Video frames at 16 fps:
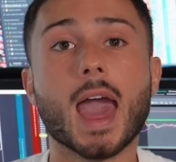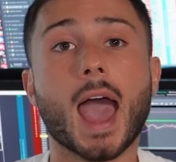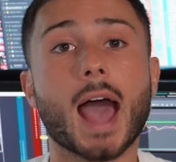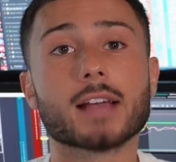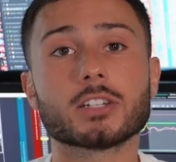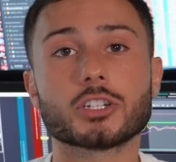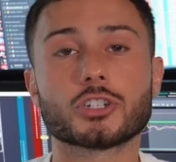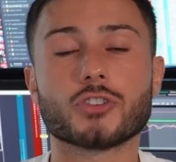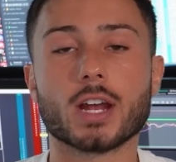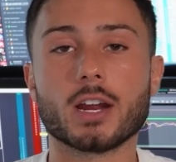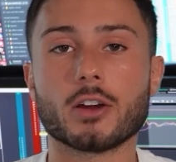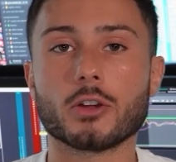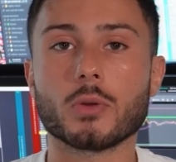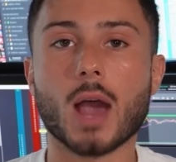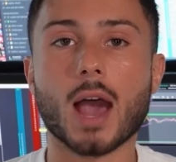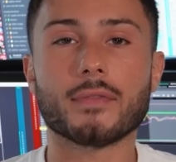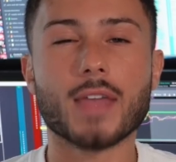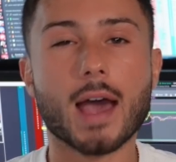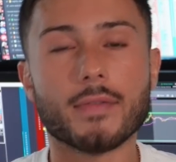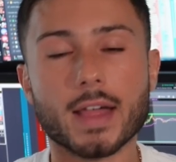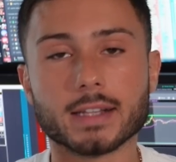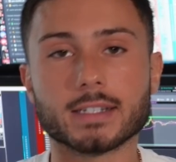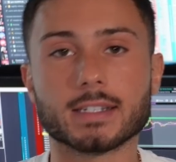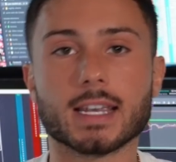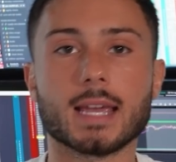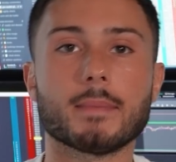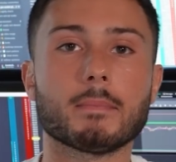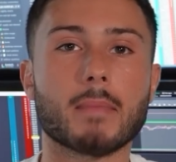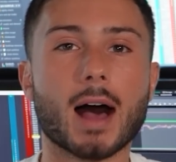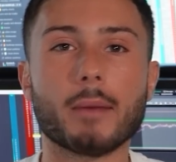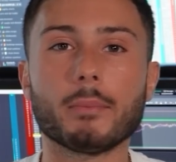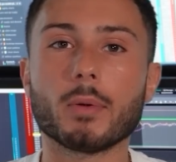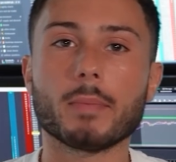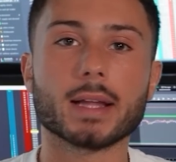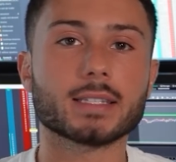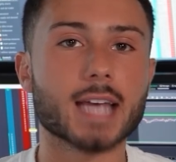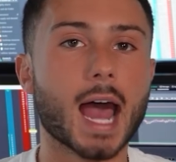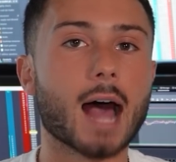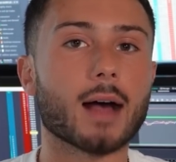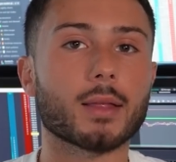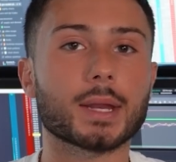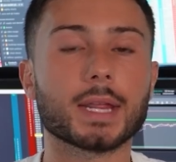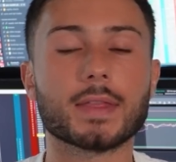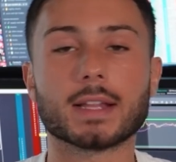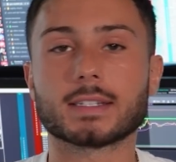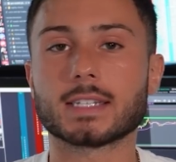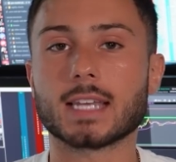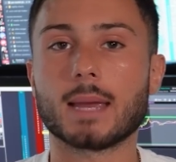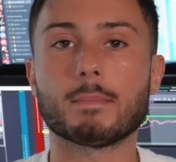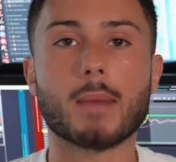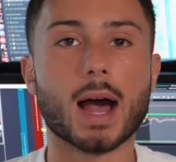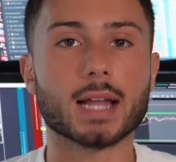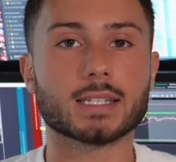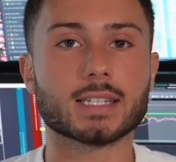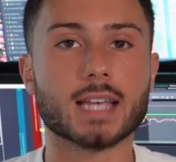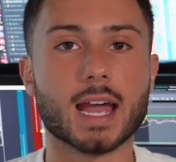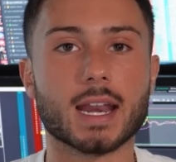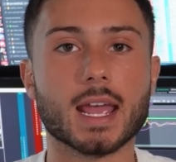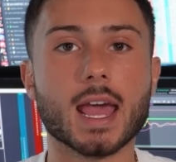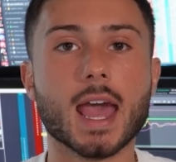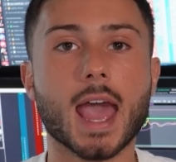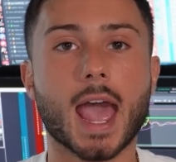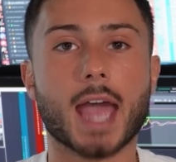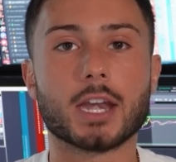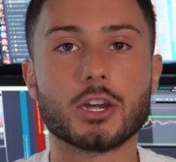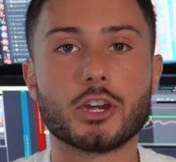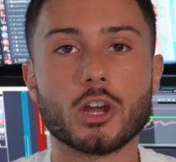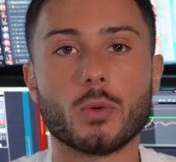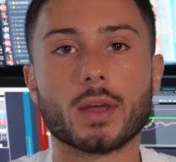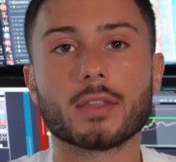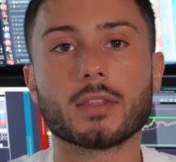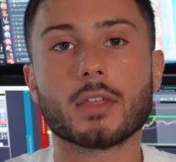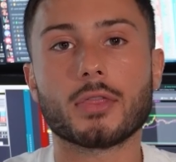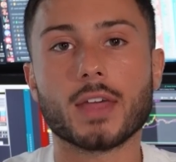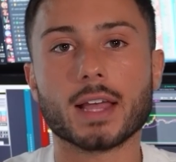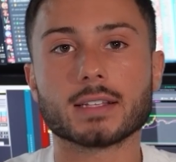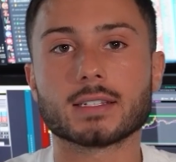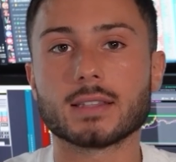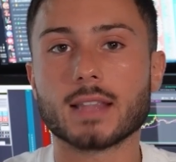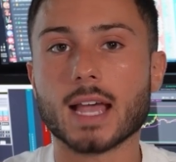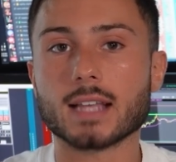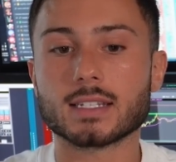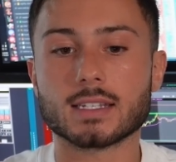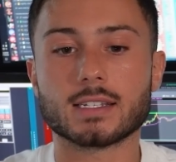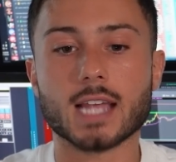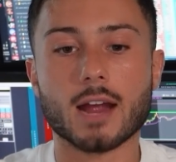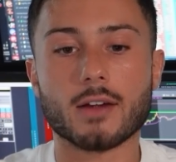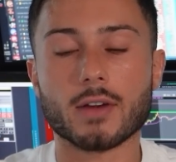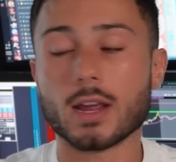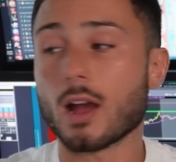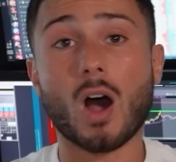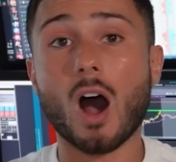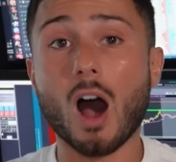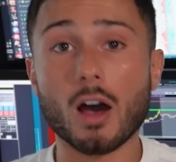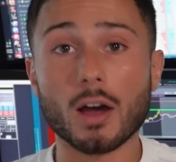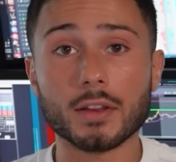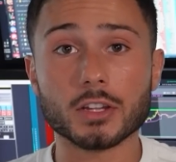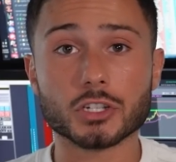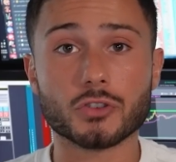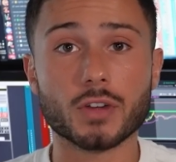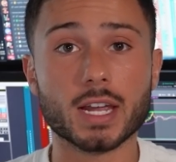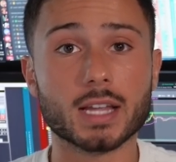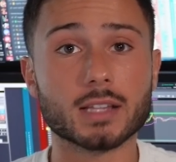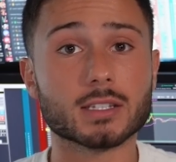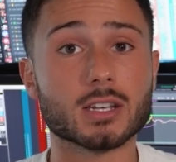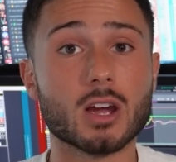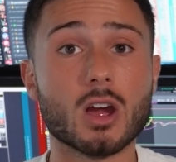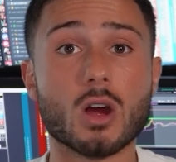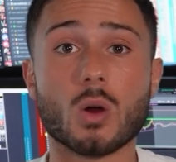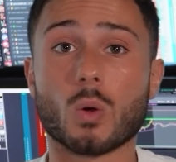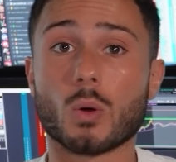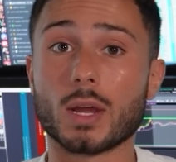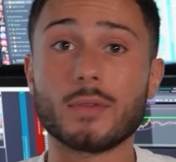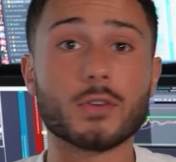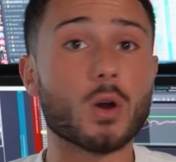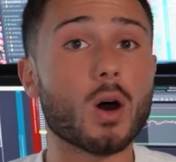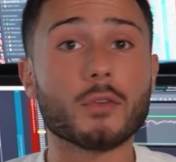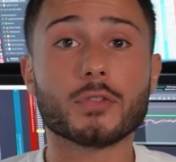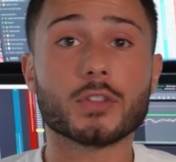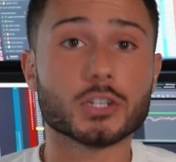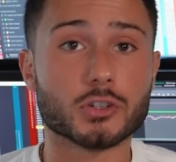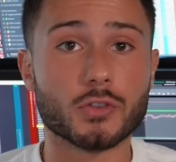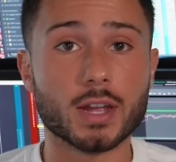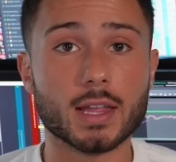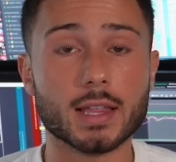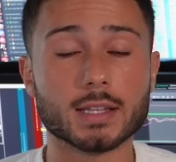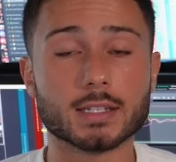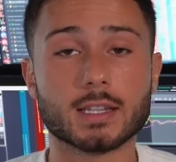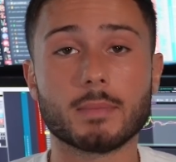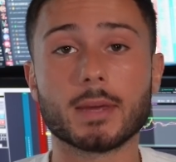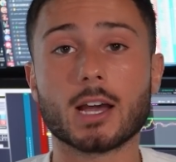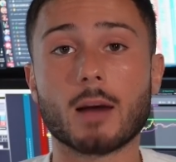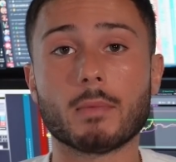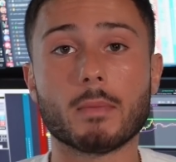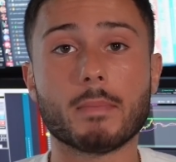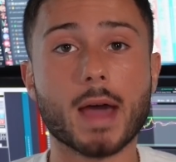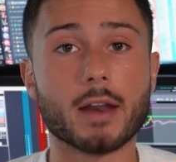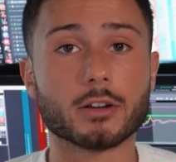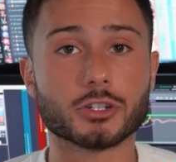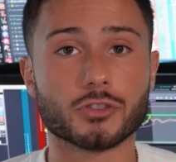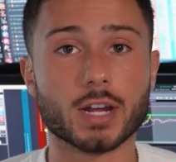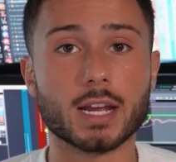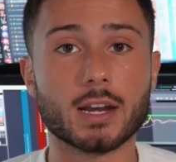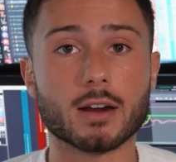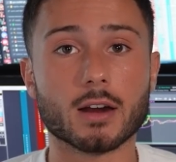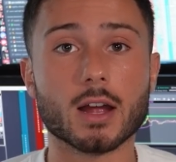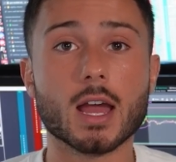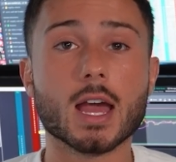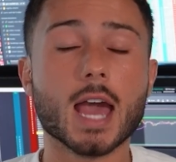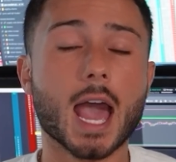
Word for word: As a trader, you have to have that same Mamba mentality, that same mindset, and doing the things necessary on the screens or even off the screens to become a better trader.